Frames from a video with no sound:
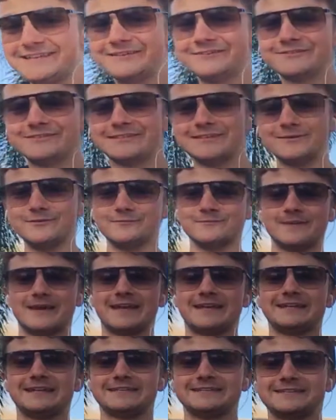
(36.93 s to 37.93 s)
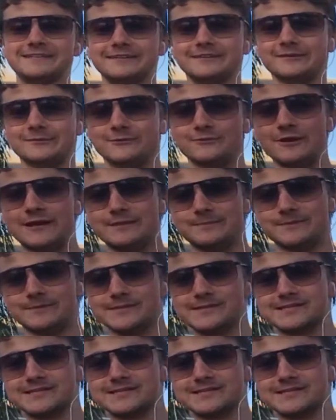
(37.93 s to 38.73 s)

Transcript: you too, man. It's incredible,